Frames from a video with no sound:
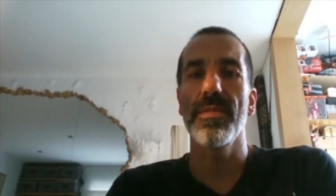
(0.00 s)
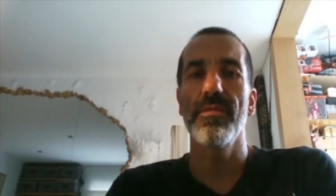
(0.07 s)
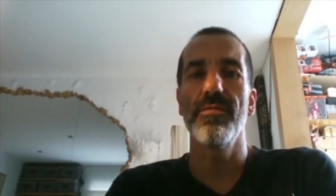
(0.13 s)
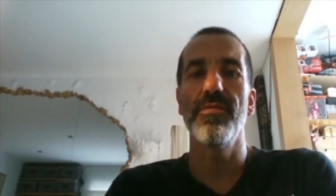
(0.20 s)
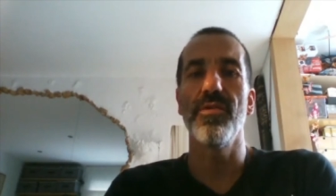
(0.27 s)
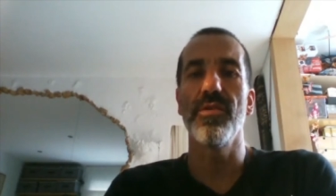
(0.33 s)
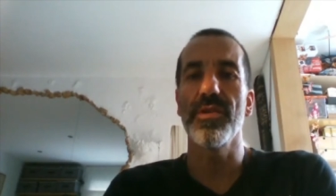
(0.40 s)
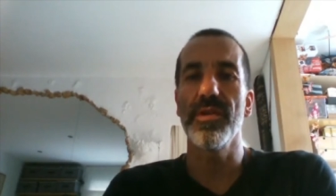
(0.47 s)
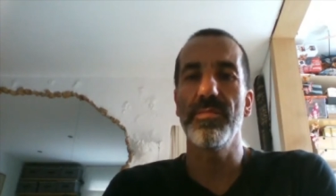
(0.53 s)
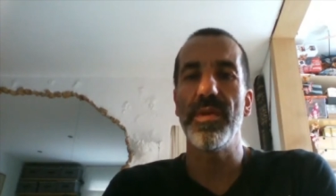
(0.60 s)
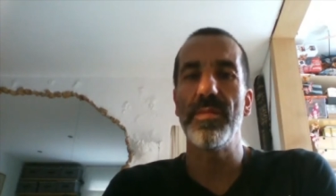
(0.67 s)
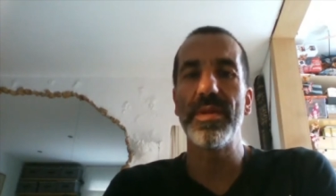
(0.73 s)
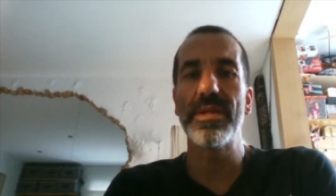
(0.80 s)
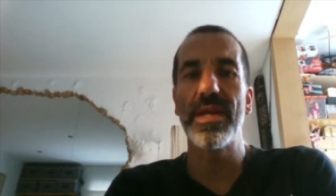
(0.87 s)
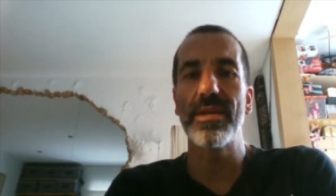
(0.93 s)
for the
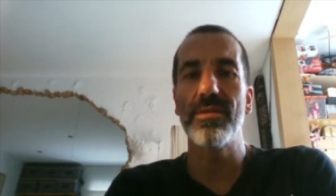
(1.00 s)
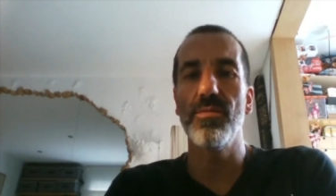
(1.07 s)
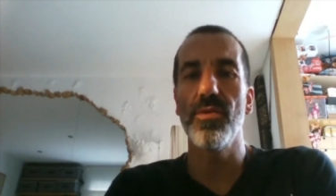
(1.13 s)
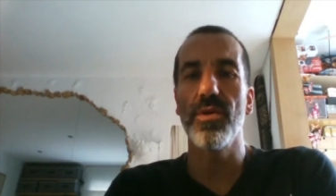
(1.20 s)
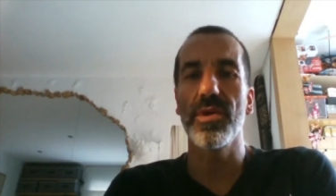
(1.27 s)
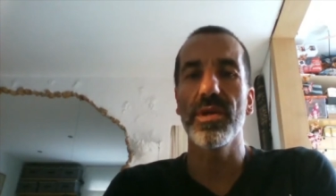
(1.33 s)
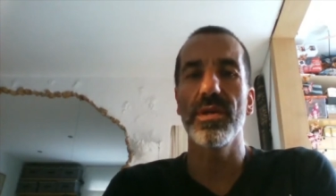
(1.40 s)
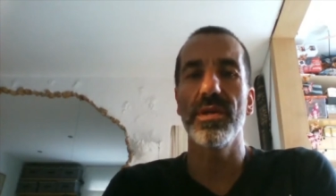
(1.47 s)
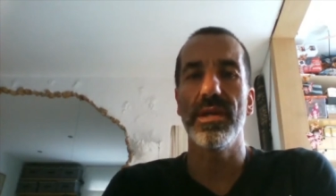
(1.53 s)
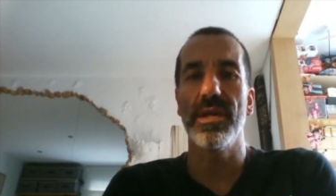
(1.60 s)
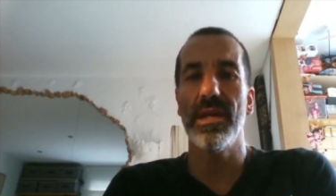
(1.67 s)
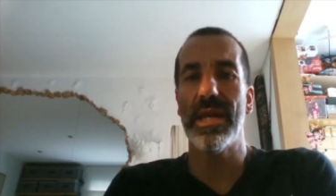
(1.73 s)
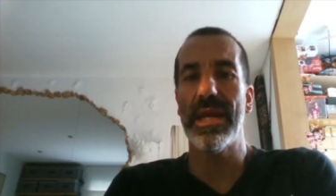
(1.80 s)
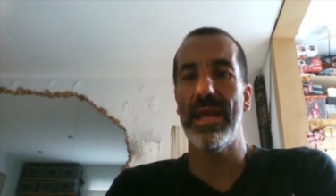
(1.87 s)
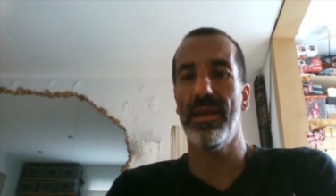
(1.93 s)
people that work
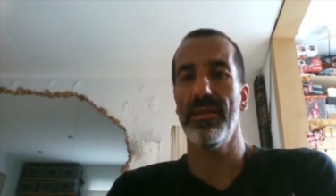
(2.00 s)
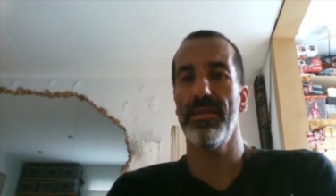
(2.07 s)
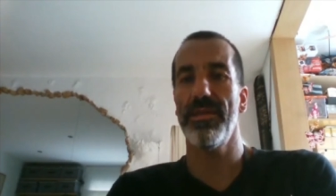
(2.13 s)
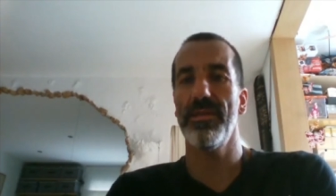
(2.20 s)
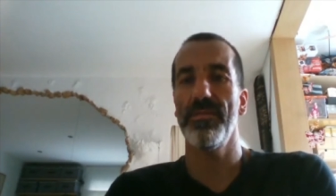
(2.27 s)
in health.